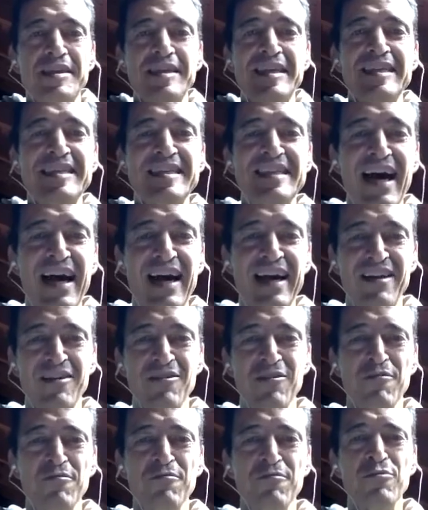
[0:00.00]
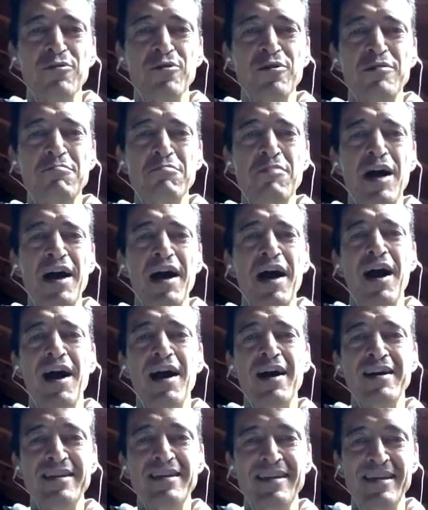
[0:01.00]
desire of what my
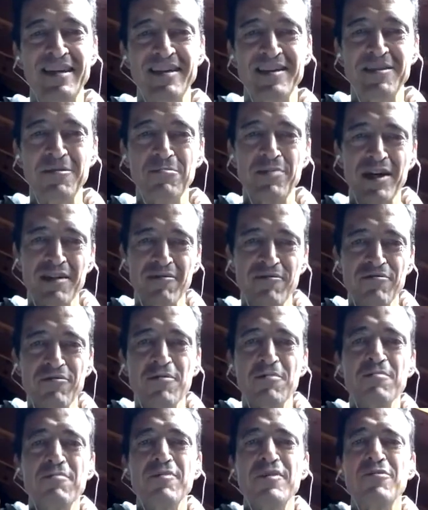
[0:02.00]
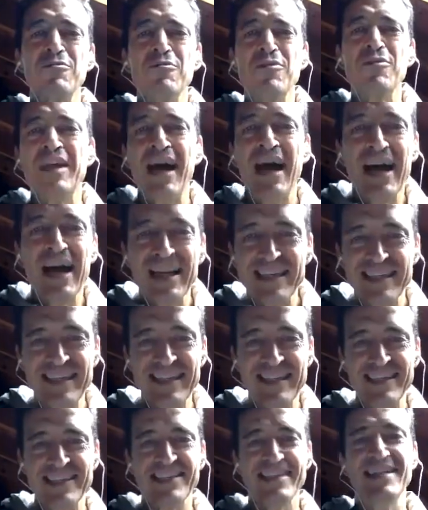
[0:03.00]
heart needs, but from
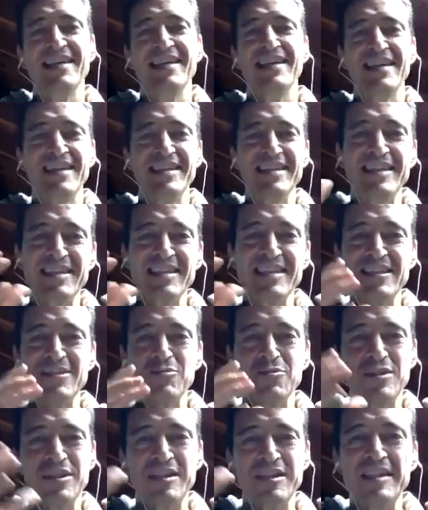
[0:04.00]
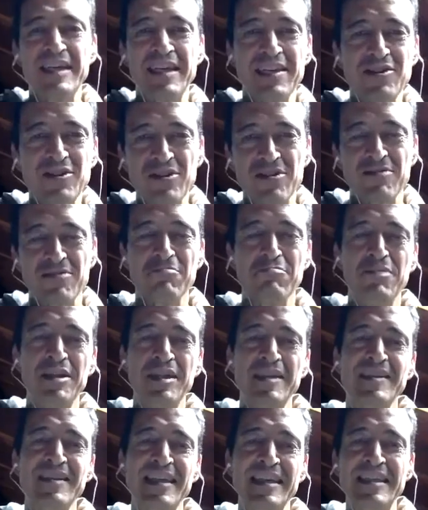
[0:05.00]
reality. And this is where intention
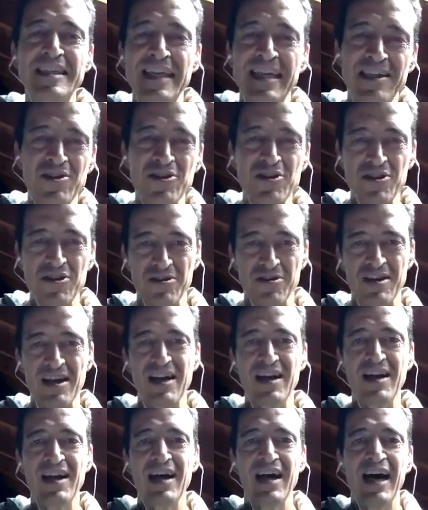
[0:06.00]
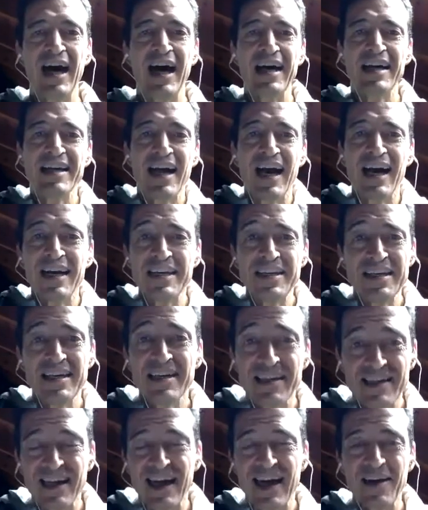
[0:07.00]
meets attention. I
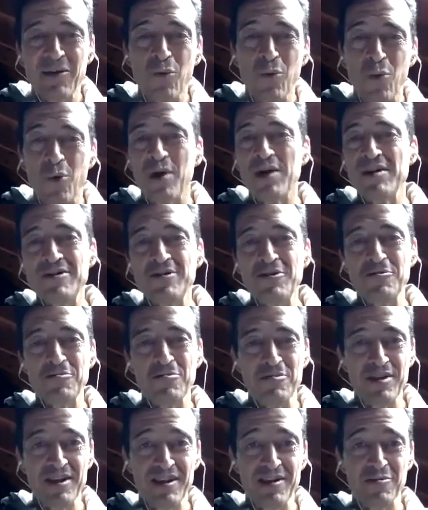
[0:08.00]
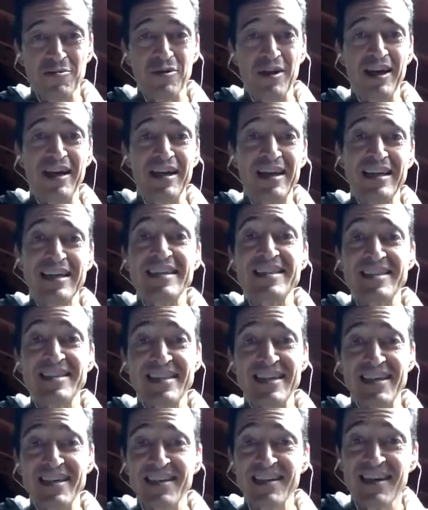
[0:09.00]
want to be
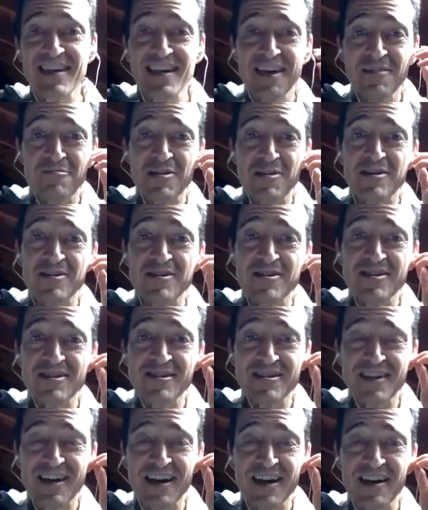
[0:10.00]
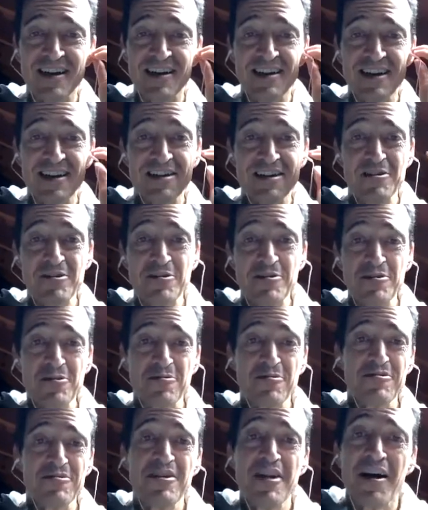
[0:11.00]
realistic because
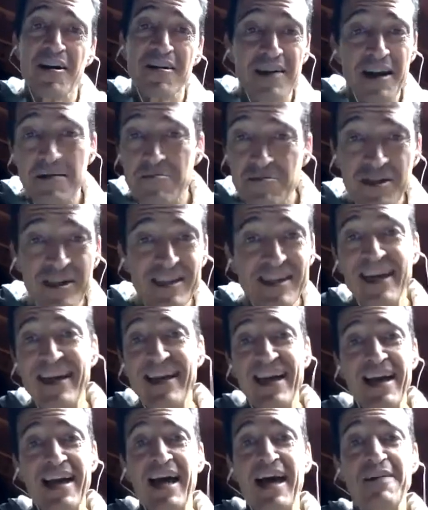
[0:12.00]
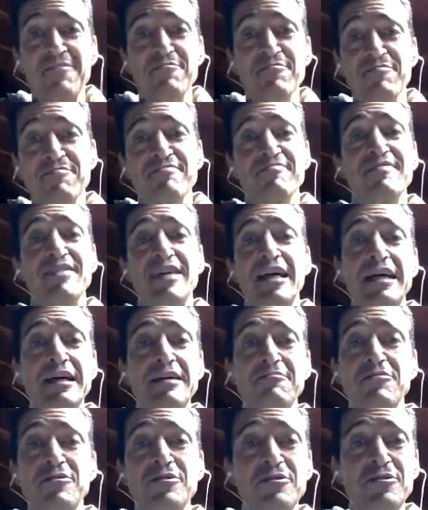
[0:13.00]
not every day I have
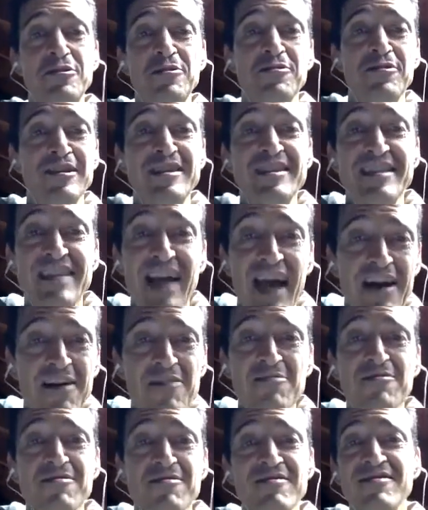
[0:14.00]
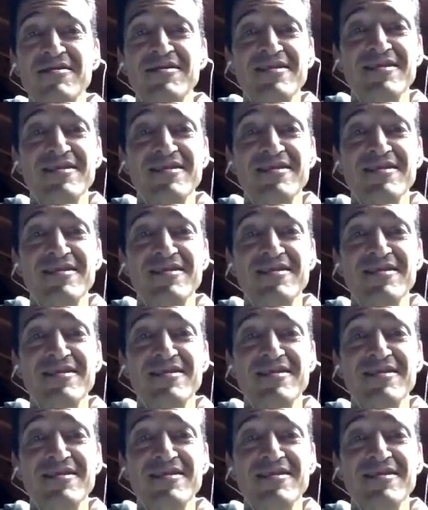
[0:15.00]
a sound